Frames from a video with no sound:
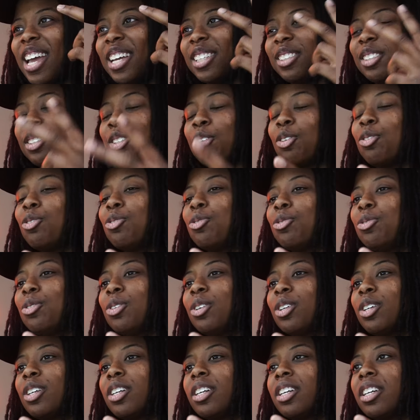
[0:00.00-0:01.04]
and two,
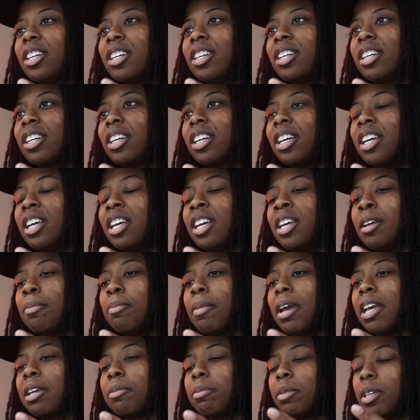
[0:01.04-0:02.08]
it
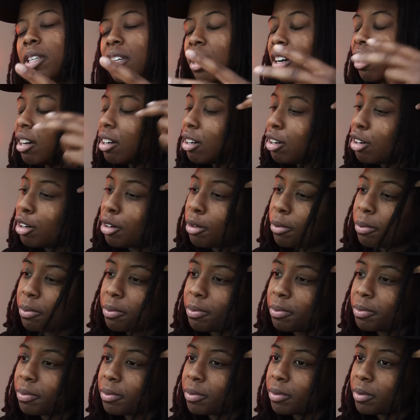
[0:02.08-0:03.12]
make me um
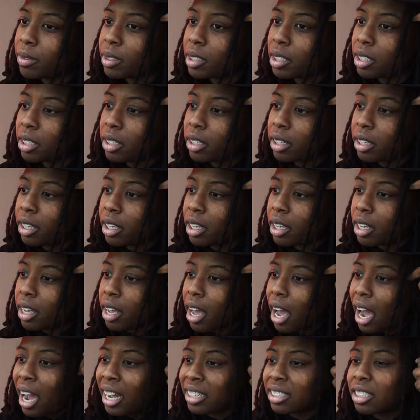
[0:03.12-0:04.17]

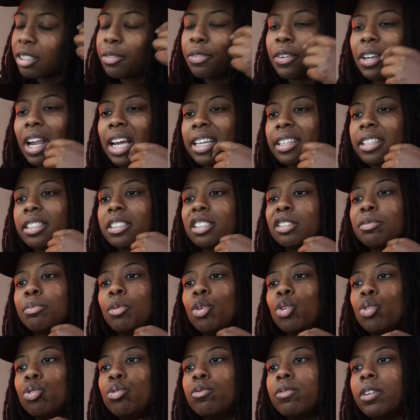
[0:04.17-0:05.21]
I just feel like it's
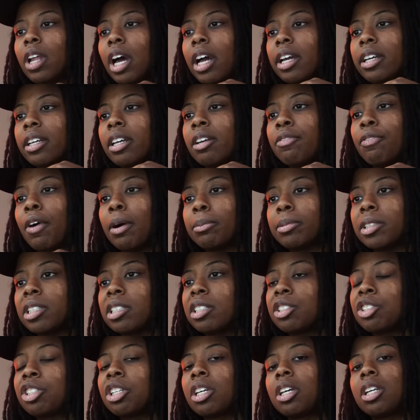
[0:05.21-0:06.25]
smooth. Like if I'm
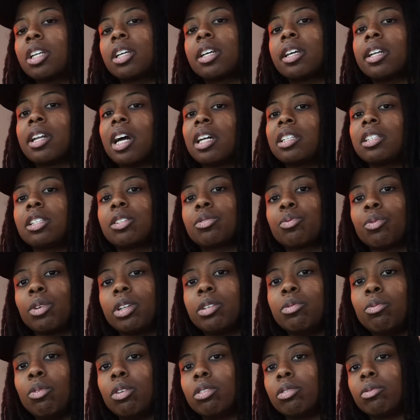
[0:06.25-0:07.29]
just chilling and I just really
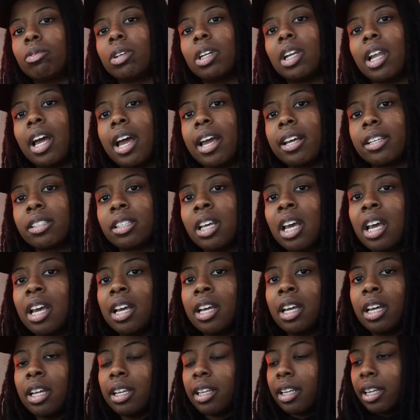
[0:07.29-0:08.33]
want to relax,
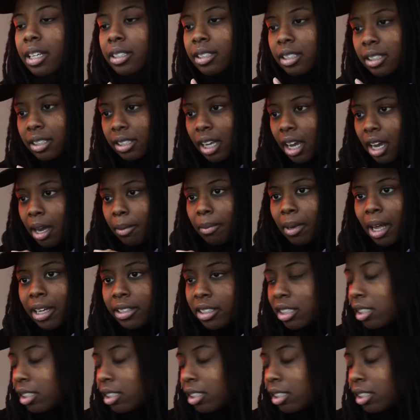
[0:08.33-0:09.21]
let's just say I'm like